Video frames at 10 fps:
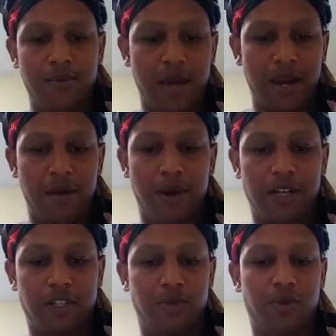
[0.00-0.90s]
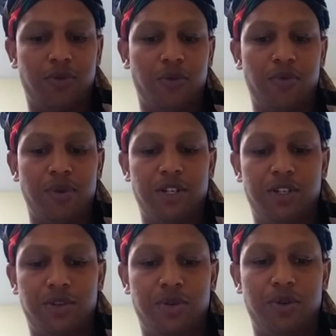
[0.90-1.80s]
made it possible for me
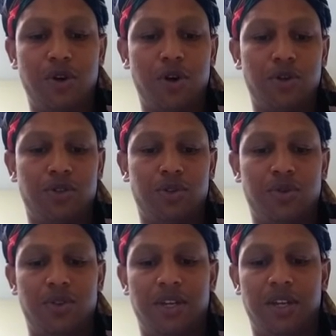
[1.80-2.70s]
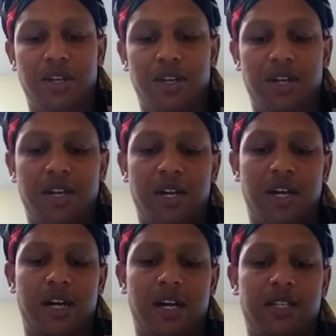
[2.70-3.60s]
to go to the
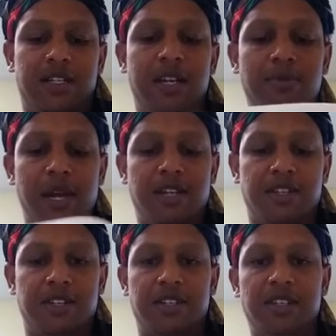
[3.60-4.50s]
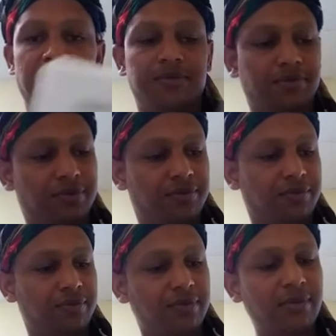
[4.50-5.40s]
uh, temp agency
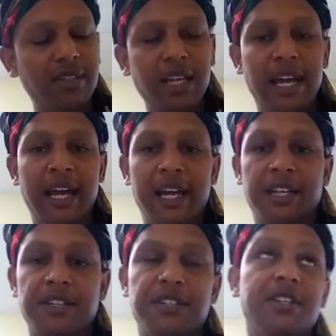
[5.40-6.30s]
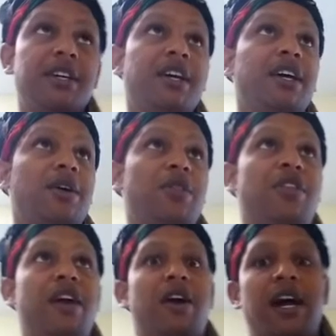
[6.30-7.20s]
and
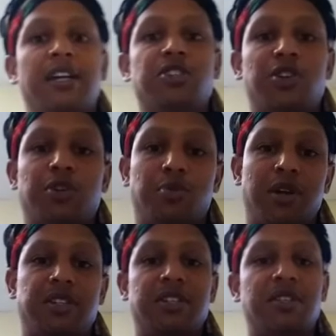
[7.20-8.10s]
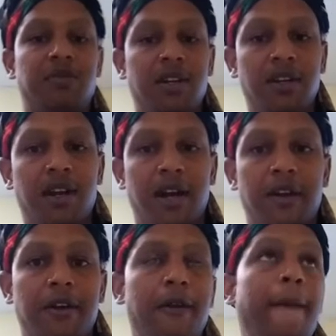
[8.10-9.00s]
there I can start the process of getting
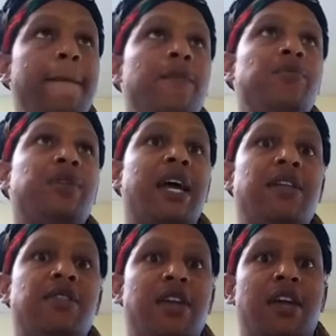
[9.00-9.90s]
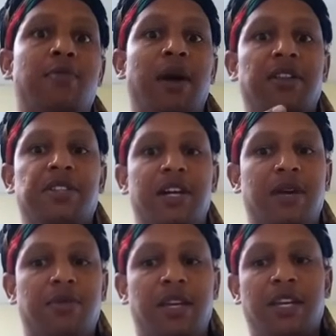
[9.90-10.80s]
hired. And then by the
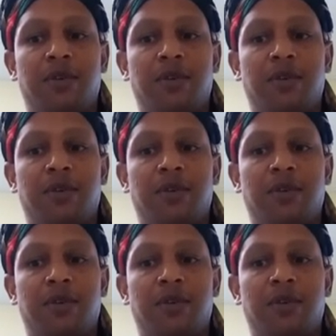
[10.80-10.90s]
time they